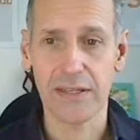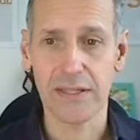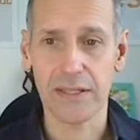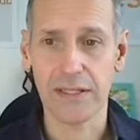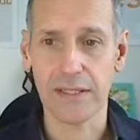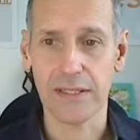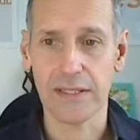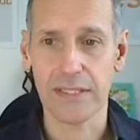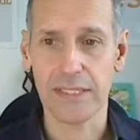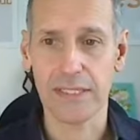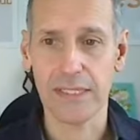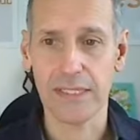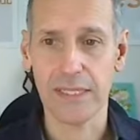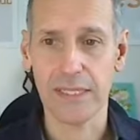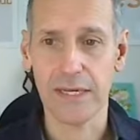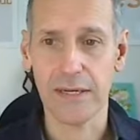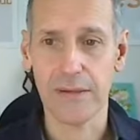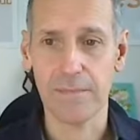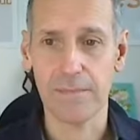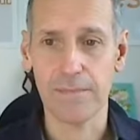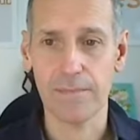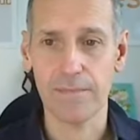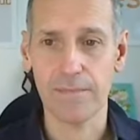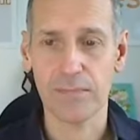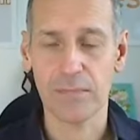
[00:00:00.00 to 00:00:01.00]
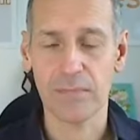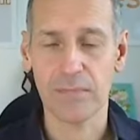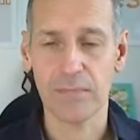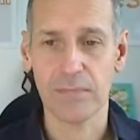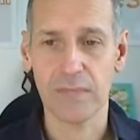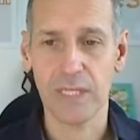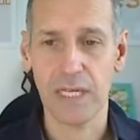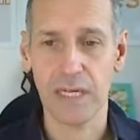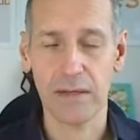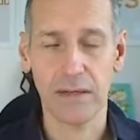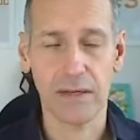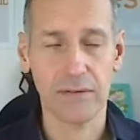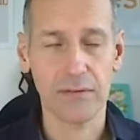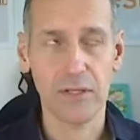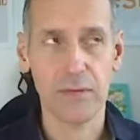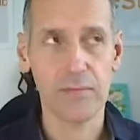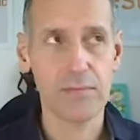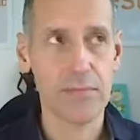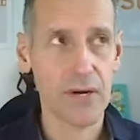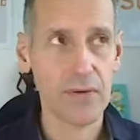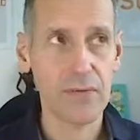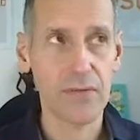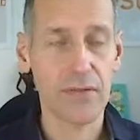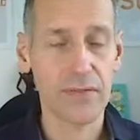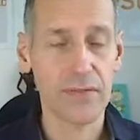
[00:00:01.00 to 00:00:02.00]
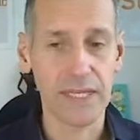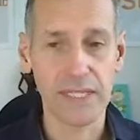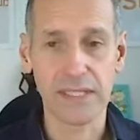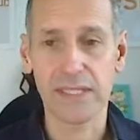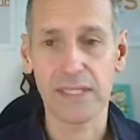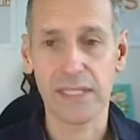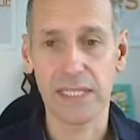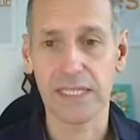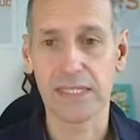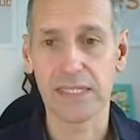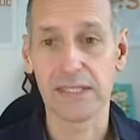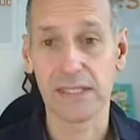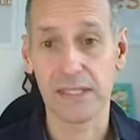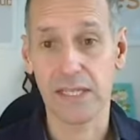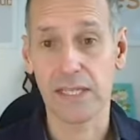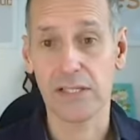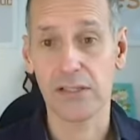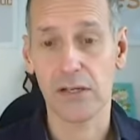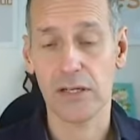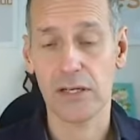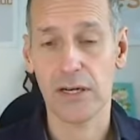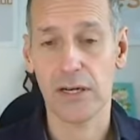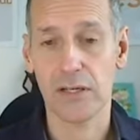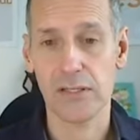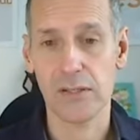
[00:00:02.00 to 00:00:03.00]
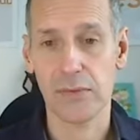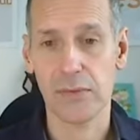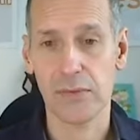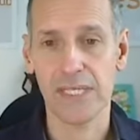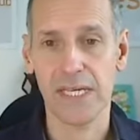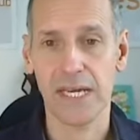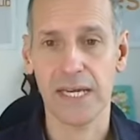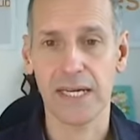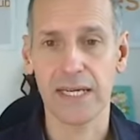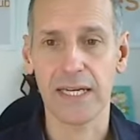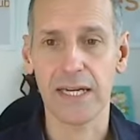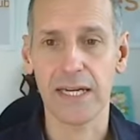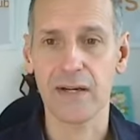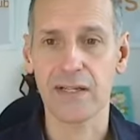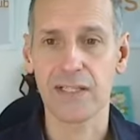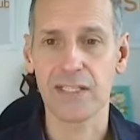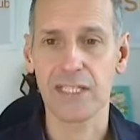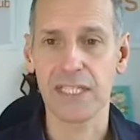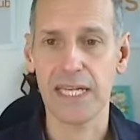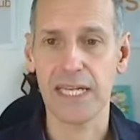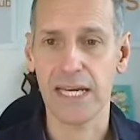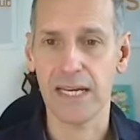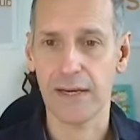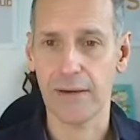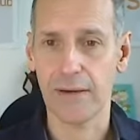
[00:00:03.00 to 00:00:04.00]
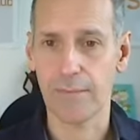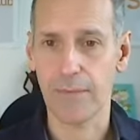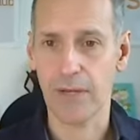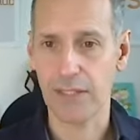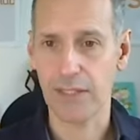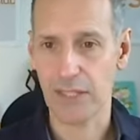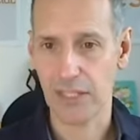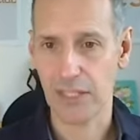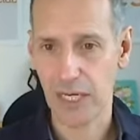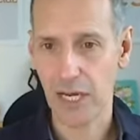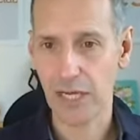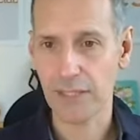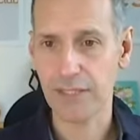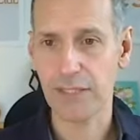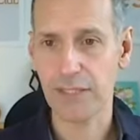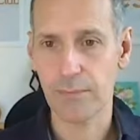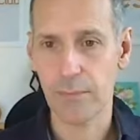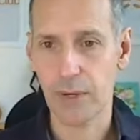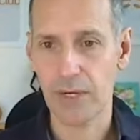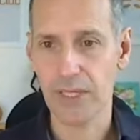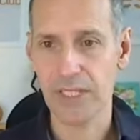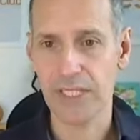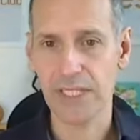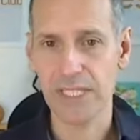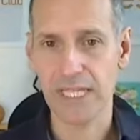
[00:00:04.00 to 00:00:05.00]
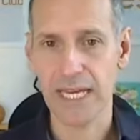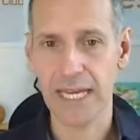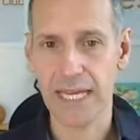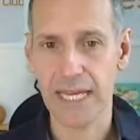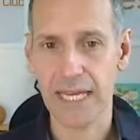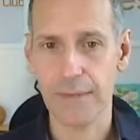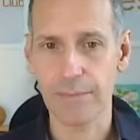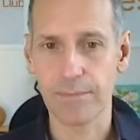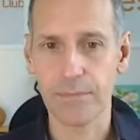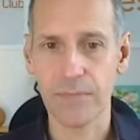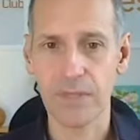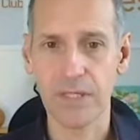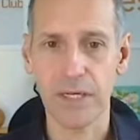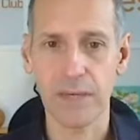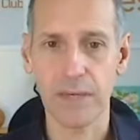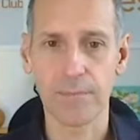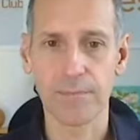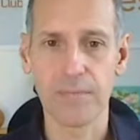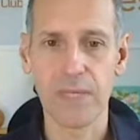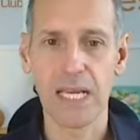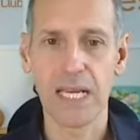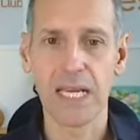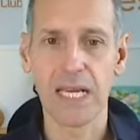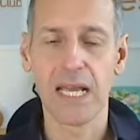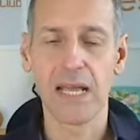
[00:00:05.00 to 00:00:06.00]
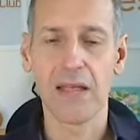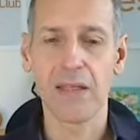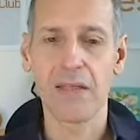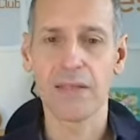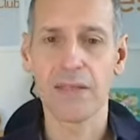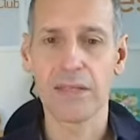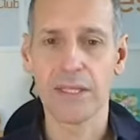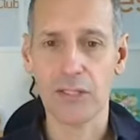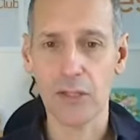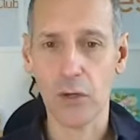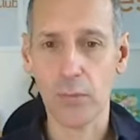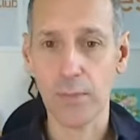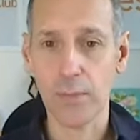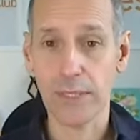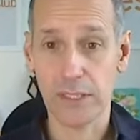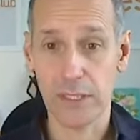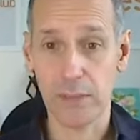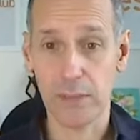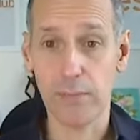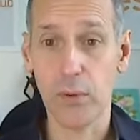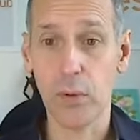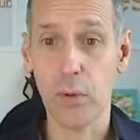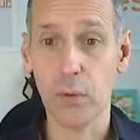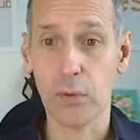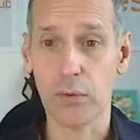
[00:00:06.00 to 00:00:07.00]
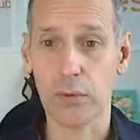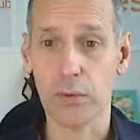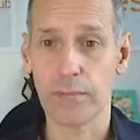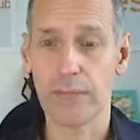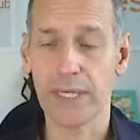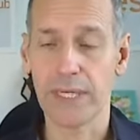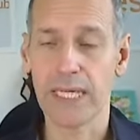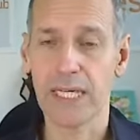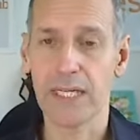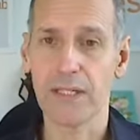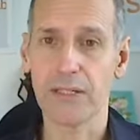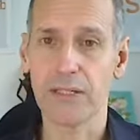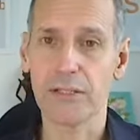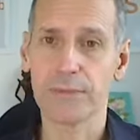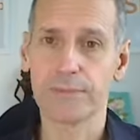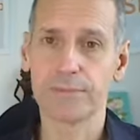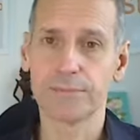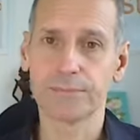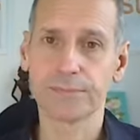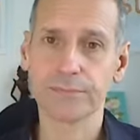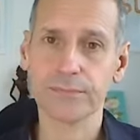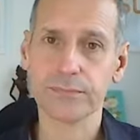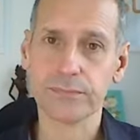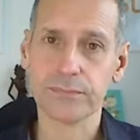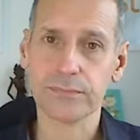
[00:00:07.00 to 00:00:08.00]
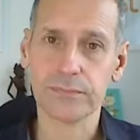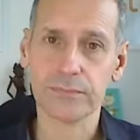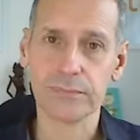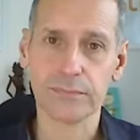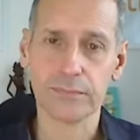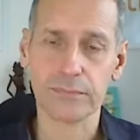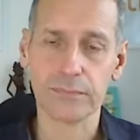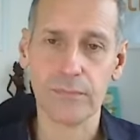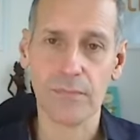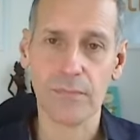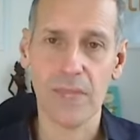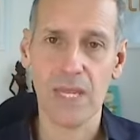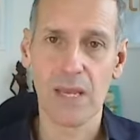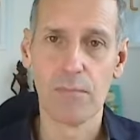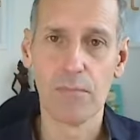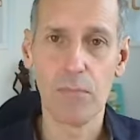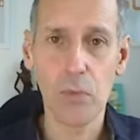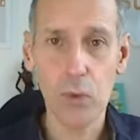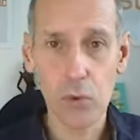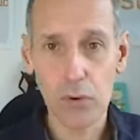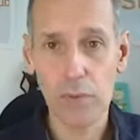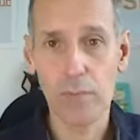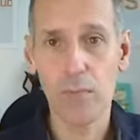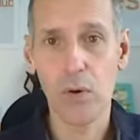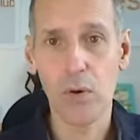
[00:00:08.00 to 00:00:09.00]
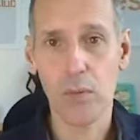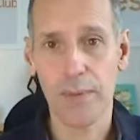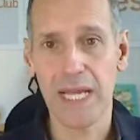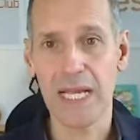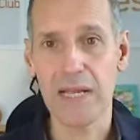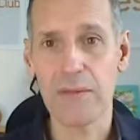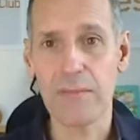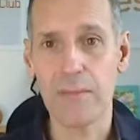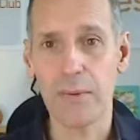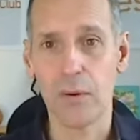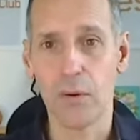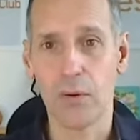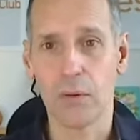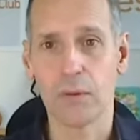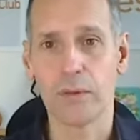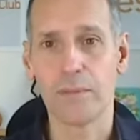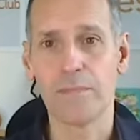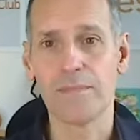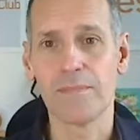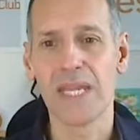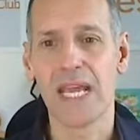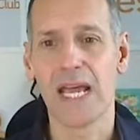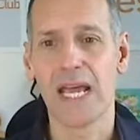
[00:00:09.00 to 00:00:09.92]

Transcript: that I've done both of these things as I was getting going today. I started by saying that the topic's important because more and more people